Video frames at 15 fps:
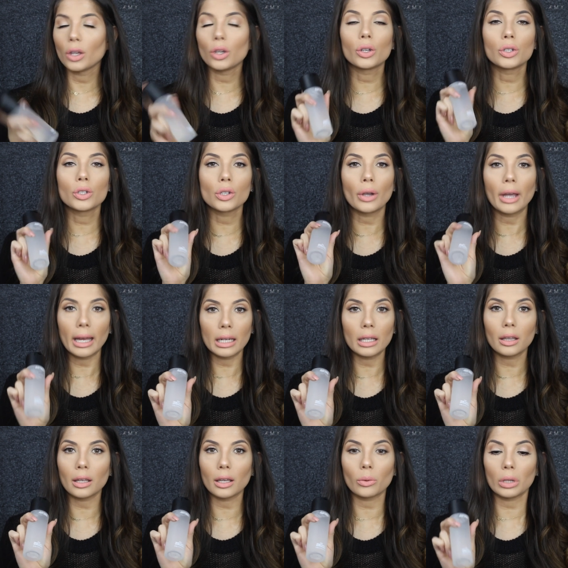You can do
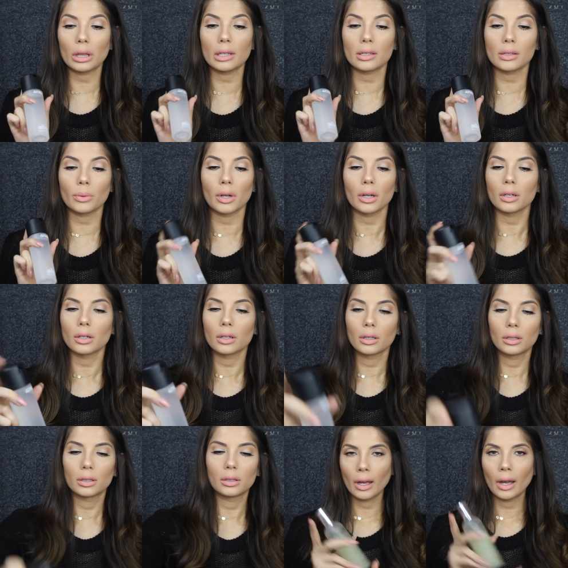anything with this one.
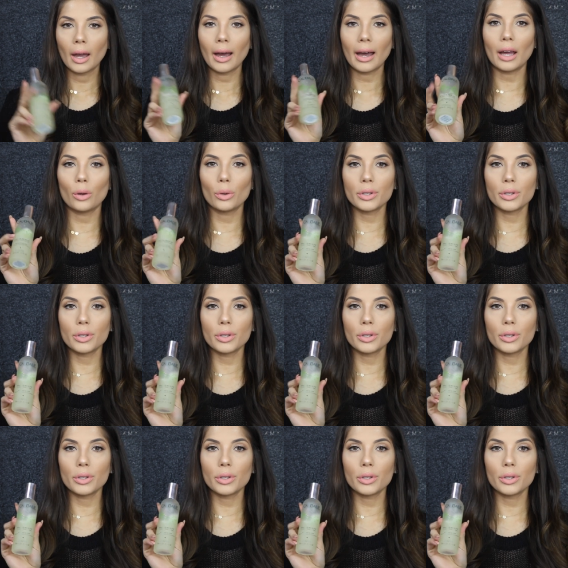I